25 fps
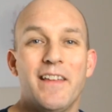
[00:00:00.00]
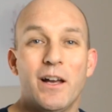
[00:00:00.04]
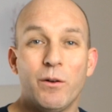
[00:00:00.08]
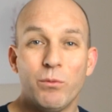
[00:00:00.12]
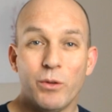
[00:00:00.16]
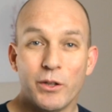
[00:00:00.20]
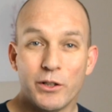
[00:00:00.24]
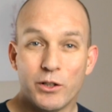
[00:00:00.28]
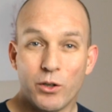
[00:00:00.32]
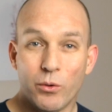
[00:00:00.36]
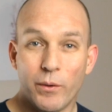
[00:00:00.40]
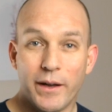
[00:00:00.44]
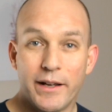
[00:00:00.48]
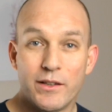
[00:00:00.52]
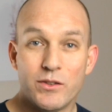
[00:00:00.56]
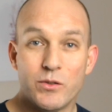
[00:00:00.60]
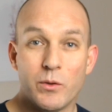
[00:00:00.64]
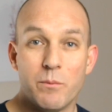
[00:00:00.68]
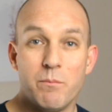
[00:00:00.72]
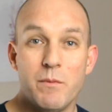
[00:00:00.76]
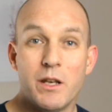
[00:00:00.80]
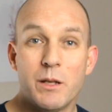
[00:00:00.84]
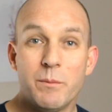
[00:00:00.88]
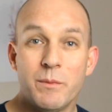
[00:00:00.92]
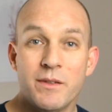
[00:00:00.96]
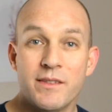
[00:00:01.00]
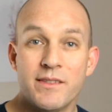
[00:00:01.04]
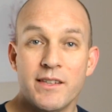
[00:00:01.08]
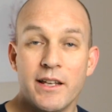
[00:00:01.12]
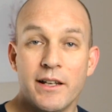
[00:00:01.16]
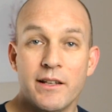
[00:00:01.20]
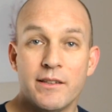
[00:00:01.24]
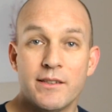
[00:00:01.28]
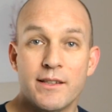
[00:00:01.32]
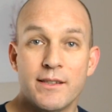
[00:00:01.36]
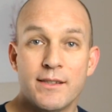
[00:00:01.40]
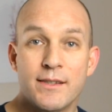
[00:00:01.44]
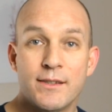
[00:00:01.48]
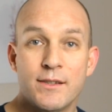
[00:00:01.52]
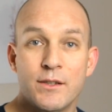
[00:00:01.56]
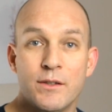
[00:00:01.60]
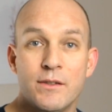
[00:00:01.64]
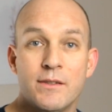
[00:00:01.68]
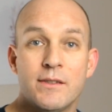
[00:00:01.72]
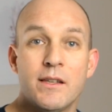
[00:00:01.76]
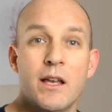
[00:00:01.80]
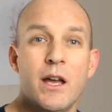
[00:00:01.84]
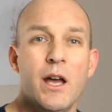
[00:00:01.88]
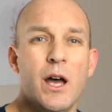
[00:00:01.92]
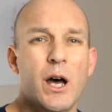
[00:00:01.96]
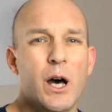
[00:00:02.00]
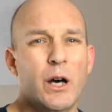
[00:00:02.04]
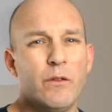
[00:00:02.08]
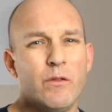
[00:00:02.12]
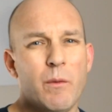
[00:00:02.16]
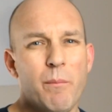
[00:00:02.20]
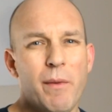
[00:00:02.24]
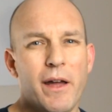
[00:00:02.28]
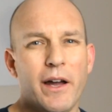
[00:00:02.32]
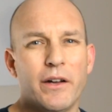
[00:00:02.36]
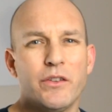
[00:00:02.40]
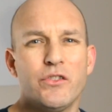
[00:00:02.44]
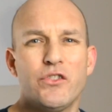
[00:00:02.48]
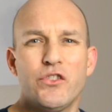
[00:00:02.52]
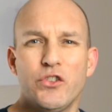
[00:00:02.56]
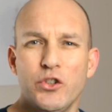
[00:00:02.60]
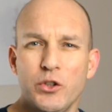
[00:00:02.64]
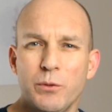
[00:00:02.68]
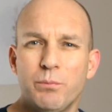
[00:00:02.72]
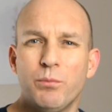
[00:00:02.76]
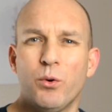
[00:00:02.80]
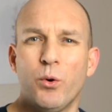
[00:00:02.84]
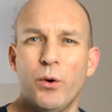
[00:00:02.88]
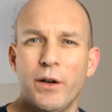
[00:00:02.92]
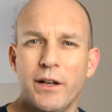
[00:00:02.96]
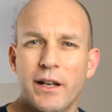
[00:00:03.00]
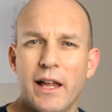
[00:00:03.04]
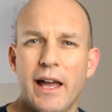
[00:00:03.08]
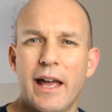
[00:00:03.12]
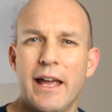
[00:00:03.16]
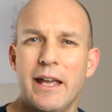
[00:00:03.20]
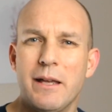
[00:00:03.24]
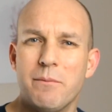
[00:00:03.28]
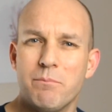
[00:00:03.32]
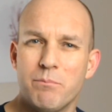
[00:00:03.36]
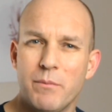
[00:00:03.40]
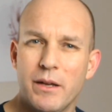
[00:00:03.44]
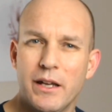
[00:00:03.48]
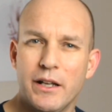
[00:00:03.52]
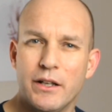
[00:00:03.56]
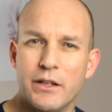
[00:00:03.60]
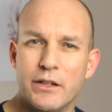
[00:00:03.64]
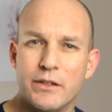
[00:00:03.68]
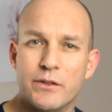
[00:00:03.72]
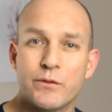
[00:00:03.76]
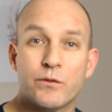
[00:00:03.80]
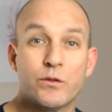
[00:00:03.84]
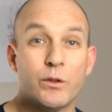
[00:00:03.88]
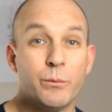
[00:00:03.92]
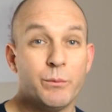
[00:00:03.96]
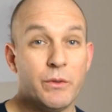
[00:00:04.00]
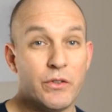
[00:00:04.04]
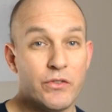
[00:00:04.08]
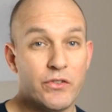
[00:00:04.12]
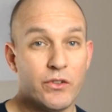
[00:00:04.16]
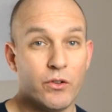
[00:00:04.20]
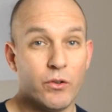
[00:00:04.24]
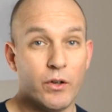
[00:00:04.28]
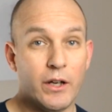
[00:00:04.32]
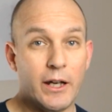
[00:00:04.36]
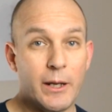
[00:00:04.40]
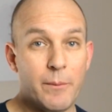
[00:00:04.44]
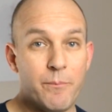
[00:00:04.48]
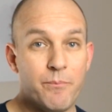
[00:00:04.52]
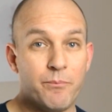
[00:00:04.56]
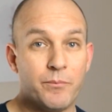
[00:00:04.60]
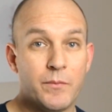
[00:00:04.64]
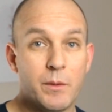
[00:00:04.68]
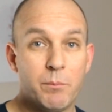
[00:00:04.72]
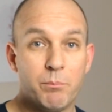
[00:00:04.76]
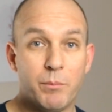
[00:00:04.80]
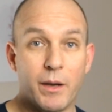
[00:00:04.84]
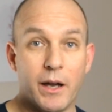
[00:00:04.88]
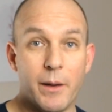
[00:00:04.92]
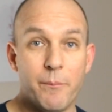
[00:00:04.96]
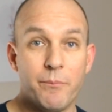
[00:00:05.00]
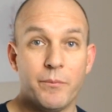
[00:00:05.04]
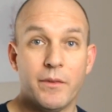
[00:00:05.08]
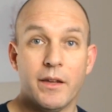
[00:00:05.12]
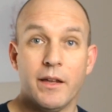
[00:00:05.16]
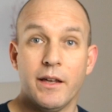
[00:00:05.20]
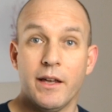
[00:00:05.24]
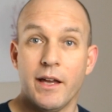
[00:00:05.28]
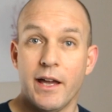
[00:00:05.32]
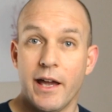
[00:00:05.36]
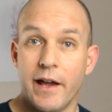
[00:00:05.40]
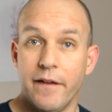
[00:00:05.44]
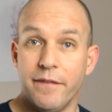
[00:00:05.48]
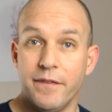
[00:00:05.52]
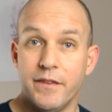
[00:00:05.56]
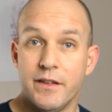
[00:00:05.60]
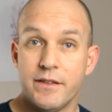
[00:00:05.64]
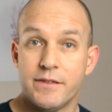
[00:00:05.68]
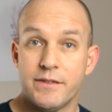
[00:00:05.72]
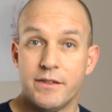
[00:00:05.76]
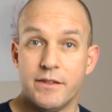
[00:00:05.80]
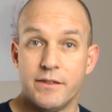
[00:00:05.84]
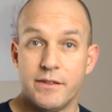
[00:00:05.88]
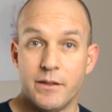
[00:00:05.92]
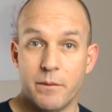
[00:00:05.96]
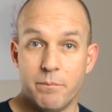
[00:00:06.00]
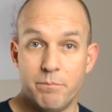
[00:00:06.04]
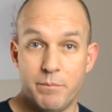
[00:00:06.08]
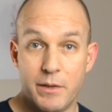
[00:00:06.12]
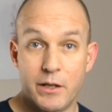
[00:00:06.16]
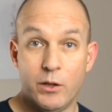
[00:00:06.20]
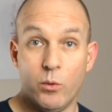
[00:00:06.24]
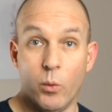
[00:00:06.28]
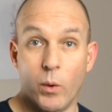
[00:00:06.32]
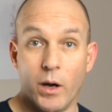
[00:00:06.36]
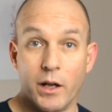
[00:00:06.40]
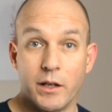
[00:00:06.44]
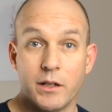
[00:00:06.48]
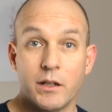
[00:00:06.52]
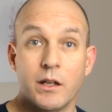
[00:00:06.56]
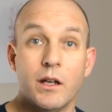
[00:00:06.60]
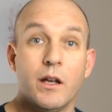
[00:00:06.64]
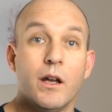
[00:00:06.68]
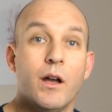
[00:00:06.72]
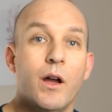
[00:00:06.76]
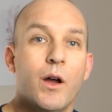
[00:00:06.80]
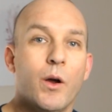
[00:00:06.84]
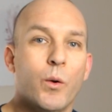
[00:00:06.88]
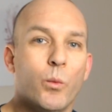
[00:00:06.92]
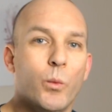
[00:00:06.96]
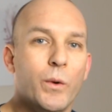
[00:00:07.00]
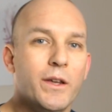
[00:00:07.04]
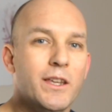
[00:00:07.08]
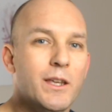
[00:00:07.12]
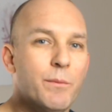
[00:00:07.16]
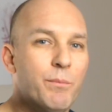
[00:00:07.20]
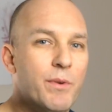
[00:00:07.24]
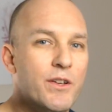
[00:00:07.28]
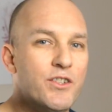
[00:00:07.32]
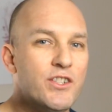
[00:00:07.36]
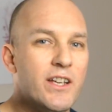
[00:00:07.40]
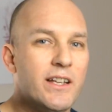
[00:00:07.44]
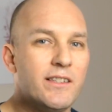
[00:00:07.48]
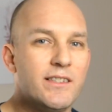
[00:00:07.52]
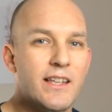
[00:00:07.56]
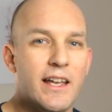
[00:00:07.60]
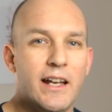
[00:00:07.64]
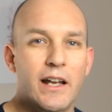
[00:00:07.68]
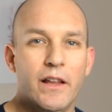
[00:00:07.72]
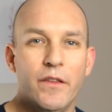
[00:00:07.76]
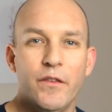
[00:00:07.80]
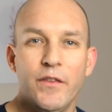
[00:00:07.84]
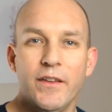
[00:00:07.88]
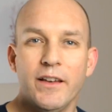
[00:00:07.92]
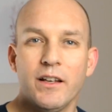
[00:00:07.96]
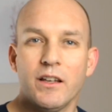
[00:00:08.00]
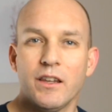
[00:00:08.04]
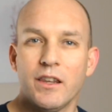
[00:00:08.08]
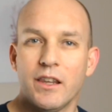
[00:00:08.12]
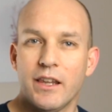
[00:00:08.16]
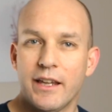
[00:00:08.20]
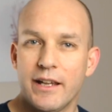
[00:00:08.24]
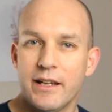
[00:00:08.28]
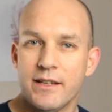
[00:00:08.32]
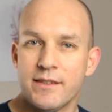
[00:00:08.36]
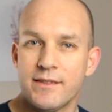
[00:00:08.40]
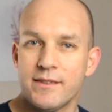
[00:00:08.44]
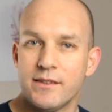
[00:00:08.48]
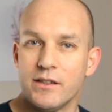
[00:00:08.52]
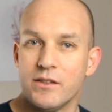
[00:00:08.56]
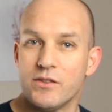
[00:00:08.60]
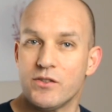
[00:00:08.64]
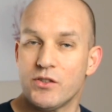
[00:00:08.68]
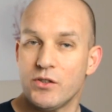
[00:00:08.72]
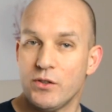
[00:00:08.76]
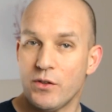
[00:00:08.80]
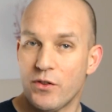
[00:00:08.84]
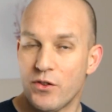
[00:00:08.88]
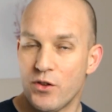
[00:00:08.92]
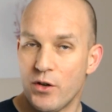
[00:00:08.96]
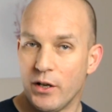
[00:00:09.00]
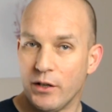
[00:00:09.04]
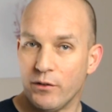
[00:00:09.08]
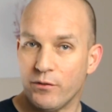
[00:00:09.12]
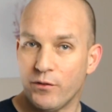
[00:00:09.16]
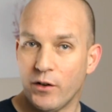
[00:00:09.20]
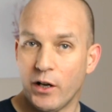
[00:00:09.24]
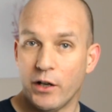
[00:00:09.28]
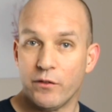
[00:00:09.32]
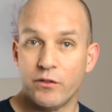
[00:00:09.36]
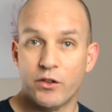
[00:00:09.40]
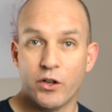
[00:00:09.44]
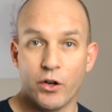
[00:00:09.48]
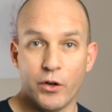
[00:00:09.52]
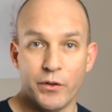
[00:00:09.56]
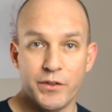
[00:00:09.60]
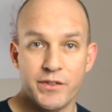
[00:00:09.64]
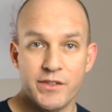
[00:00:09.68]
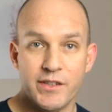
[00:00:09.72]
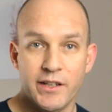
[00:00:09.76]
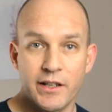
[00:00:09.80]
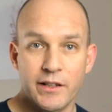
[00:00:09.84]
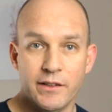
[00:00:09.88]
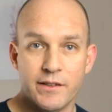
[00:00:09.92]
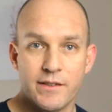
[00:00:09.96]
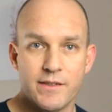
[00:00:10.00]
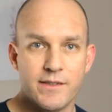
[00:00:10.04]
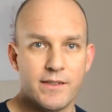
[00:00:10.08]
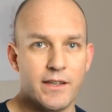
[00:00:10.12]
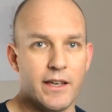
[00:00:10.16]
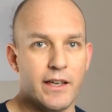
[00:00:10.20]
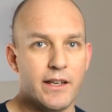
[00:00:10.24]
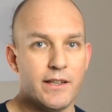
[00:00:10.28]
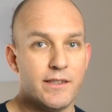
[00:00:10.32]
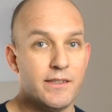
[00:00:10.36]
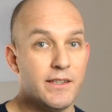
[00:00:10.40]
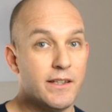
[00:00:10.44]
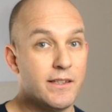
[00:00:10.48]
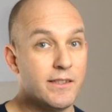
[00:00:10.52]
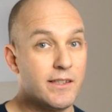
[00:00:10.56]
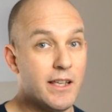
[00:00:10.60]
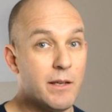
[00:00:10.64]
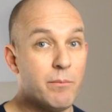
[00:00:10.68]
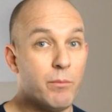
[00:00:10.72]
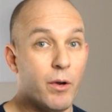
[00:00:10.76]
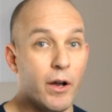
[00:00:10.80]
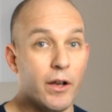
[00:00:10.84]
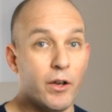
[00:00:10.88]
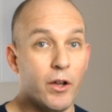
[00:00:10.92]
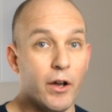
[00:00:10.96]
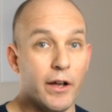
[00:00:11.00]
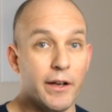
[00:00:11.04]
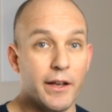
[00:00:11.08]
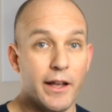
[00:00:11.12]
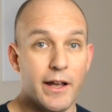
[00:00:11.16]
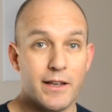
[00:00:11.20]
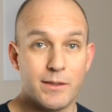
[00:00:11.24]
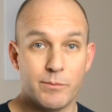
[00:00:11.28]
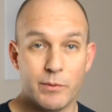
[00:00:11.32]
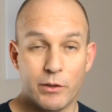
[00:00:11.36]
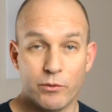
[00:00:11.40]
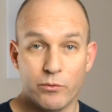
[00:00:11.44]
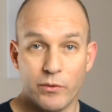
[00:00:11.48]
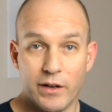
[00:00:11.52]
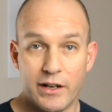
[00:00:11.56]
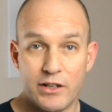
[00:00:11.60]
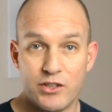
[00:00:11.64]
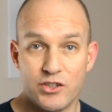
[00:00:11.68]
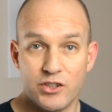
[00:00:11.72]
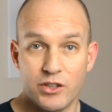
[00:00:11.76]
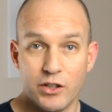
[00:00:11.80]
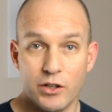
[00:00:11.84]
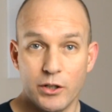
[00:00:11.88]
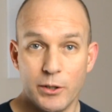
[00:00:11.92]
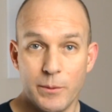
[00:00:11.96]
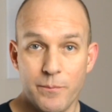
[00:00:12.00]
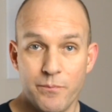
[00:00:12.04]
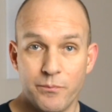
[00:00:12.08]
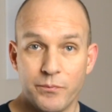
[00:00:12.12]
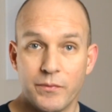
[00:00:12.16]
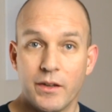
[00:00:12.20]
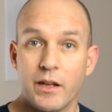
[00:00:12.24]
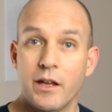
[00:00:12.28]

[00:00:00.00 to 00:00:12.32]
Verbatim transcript: that will equate to a minimum seating distance of about two point eight meters from your screen. But, and this is a big one, when you project anything less than two thirty-five content, say sixteen by nine aspect ratio,